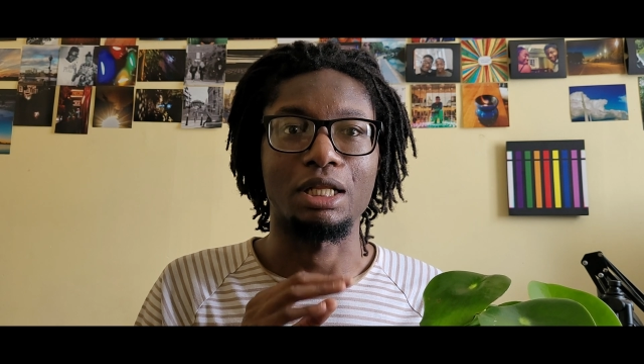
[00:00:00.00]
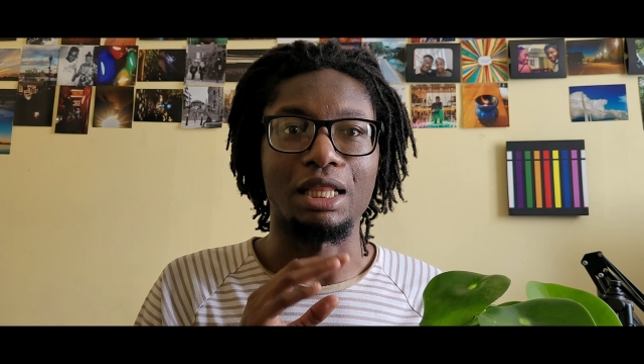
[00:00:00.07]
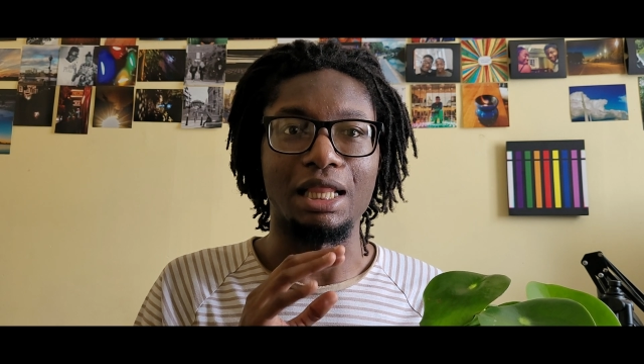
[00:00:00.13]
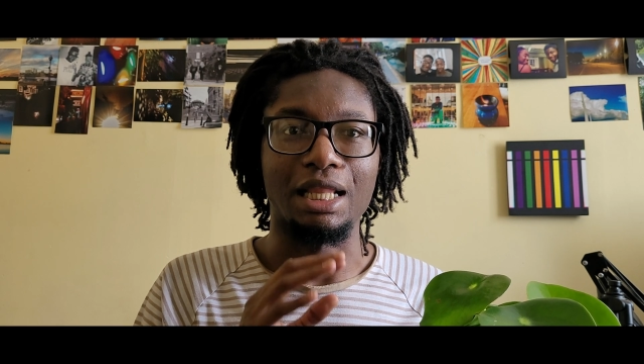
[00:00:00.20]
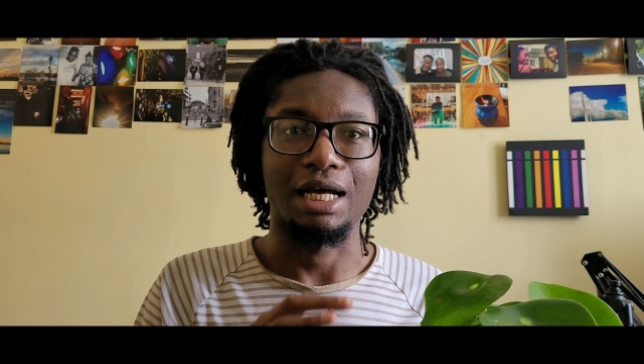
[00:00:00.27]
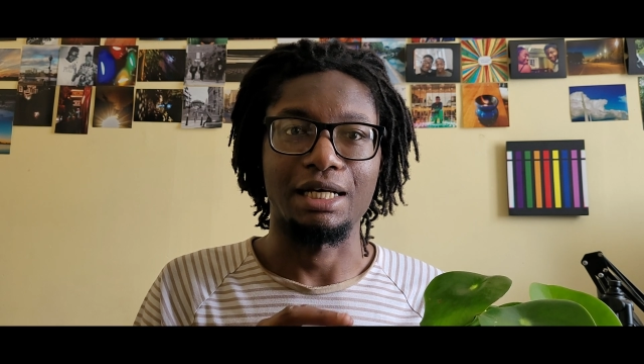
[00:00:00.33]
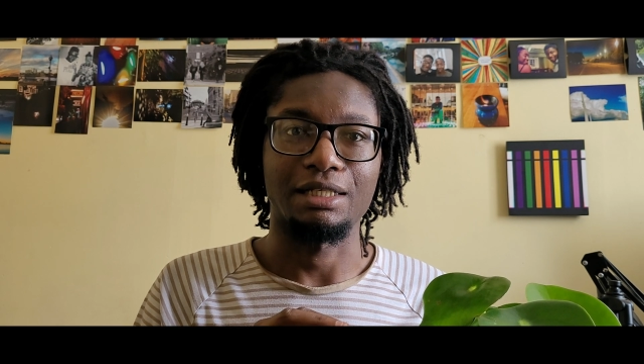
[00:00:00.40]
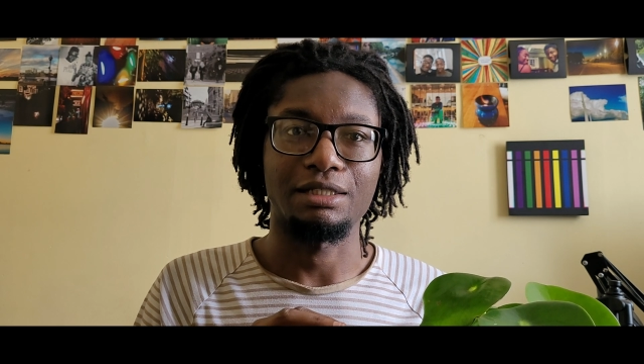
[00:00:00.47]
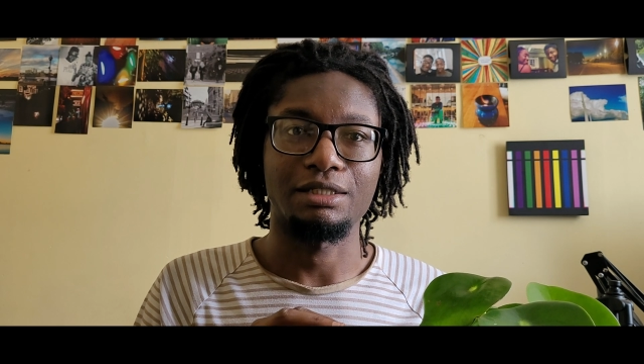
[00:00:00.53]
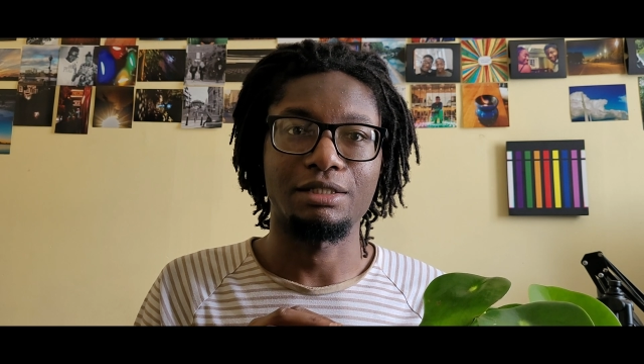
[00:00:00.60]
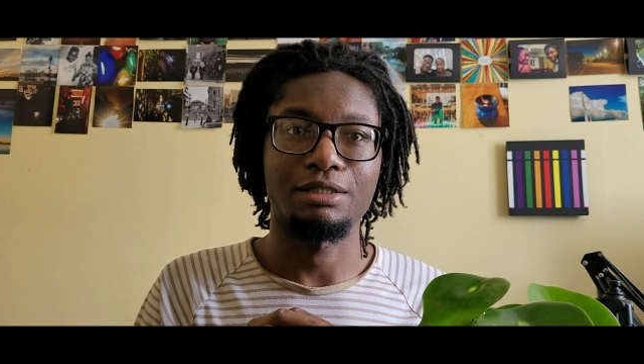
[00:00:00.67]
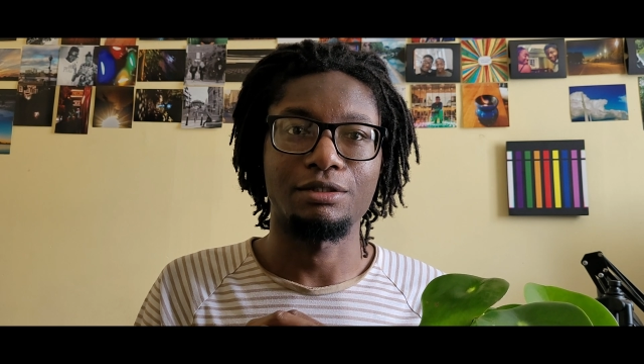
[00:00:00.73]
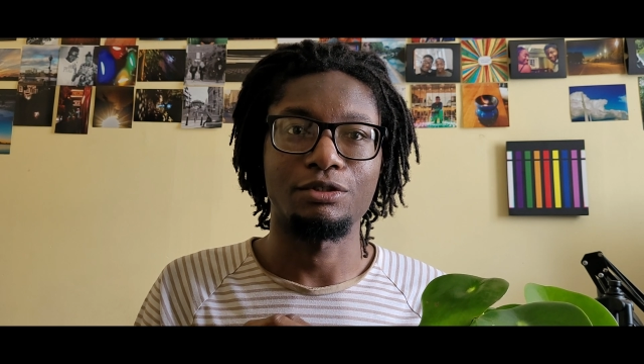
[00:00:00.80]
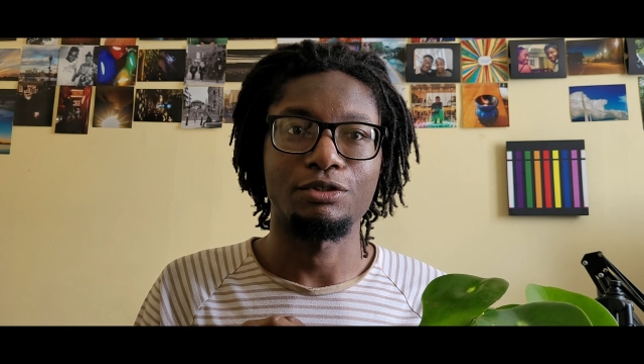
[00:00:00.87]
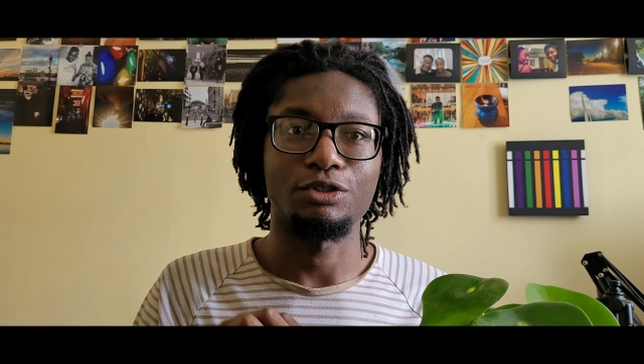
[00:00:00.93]

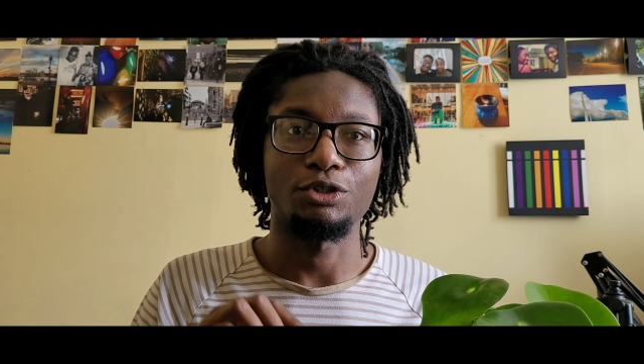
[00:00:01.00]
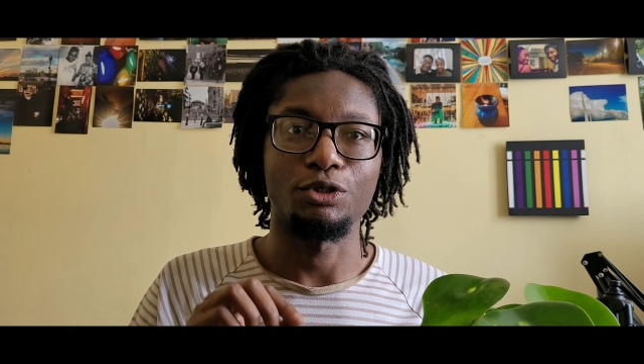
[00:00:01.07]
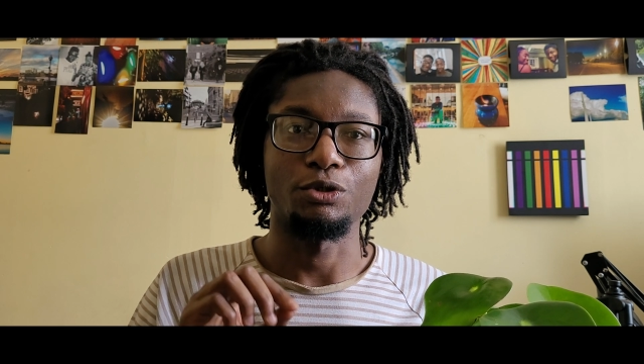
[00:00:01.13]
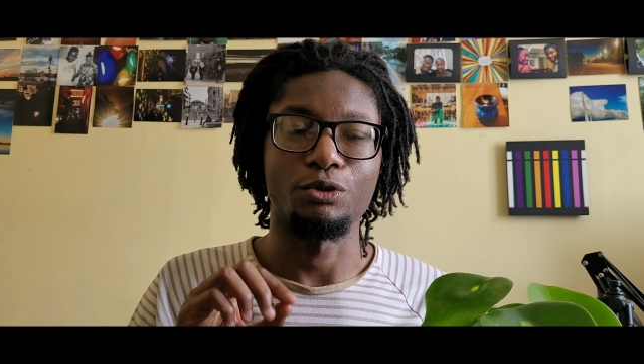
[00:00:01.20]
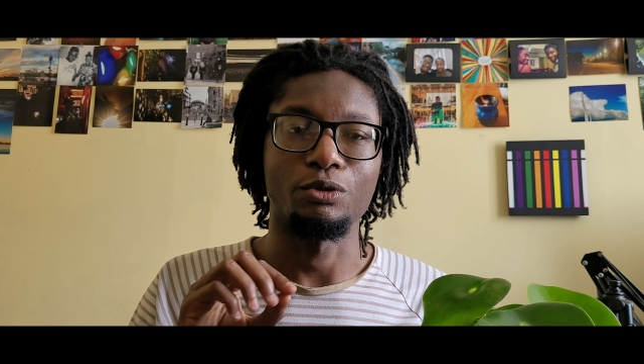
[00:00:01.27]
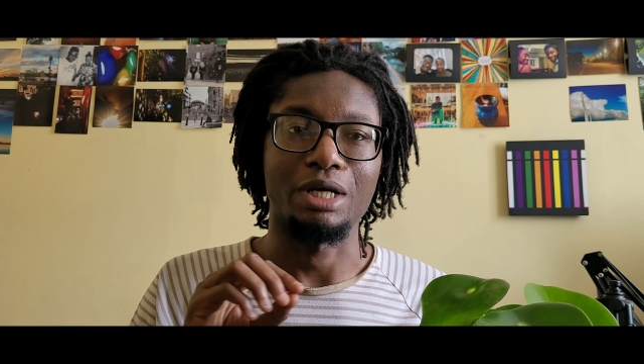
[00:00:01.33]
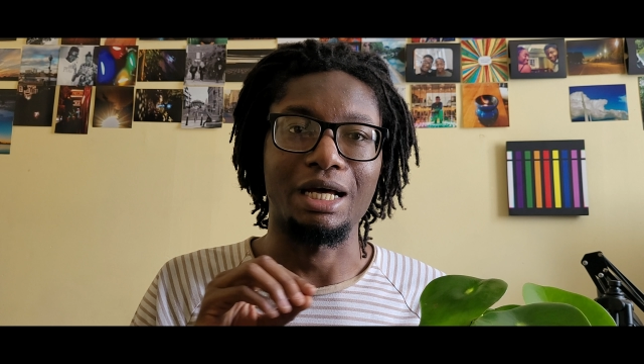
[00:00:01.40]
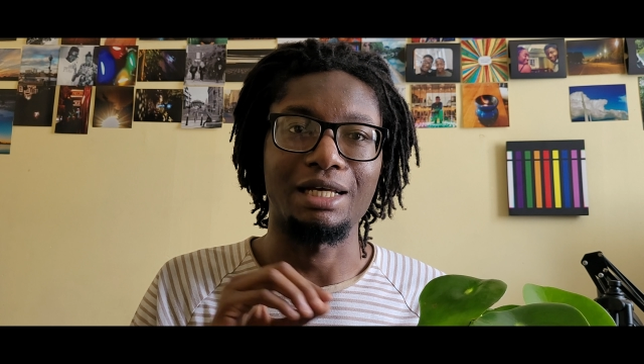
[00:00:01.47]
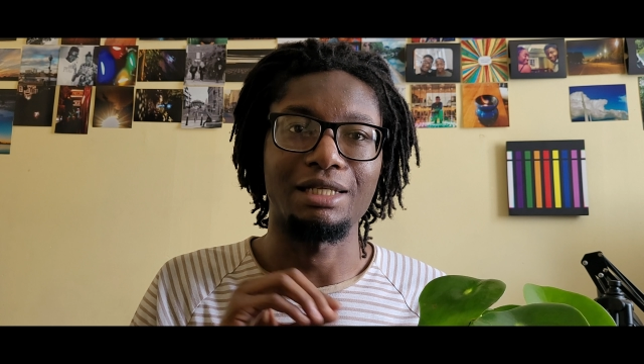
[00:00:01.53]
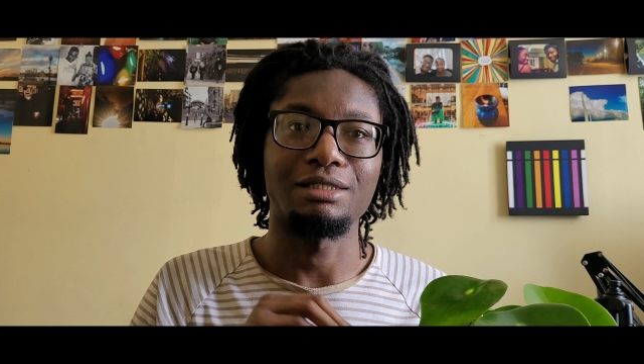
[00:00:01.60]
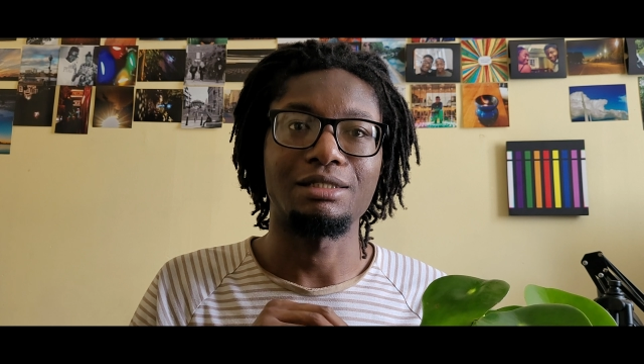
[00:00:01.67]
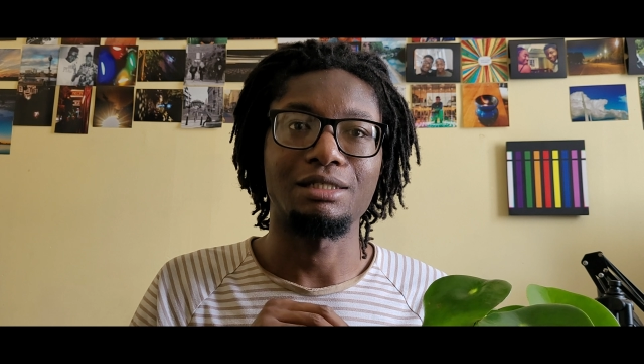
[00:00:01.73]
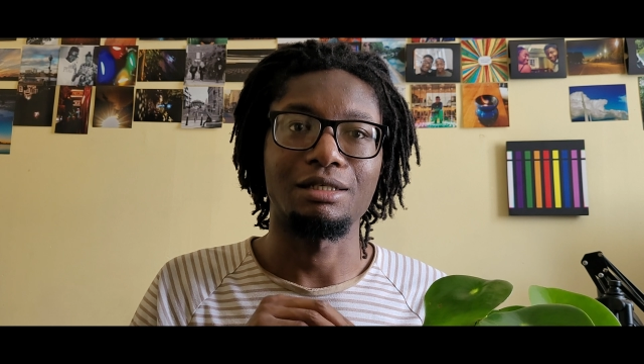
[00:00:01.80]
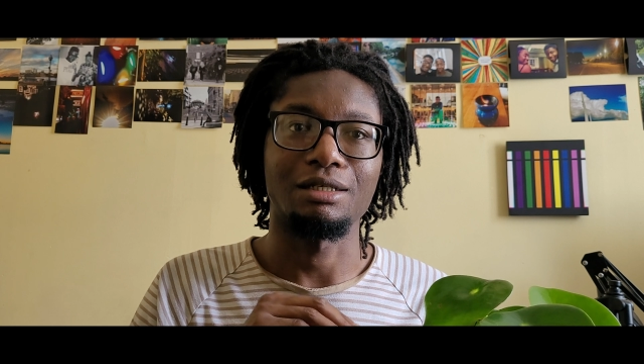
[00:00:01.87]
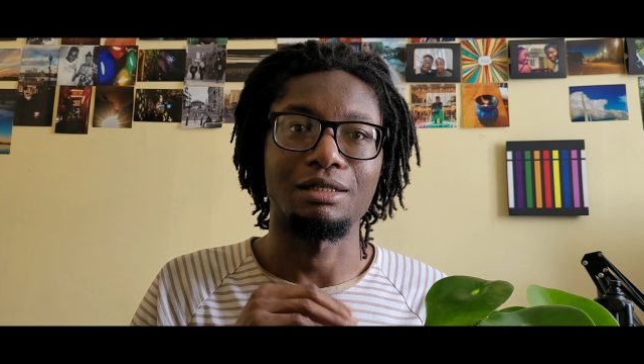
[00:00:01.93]
light to
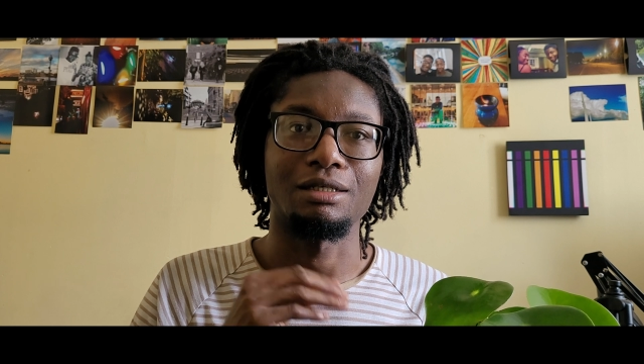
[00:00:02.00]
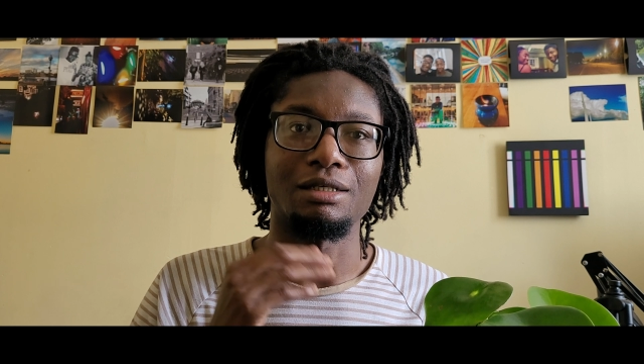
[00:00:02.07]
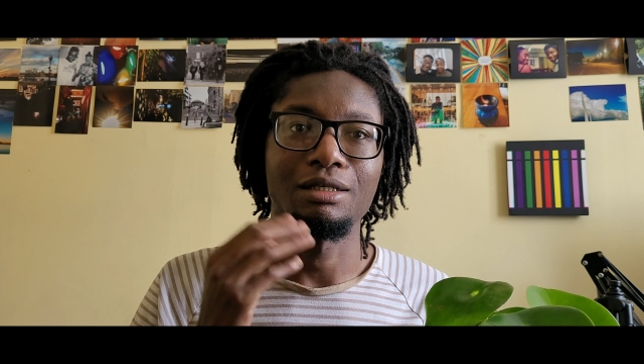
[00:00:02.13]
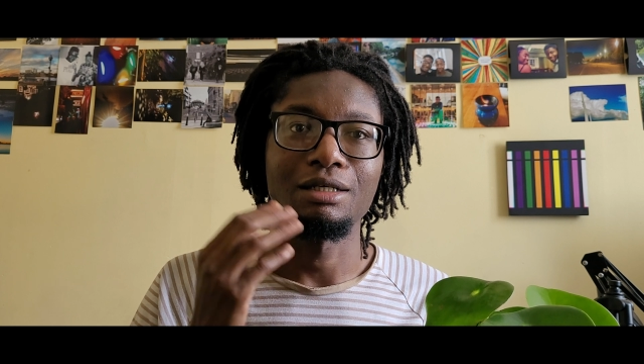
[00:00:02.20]
enter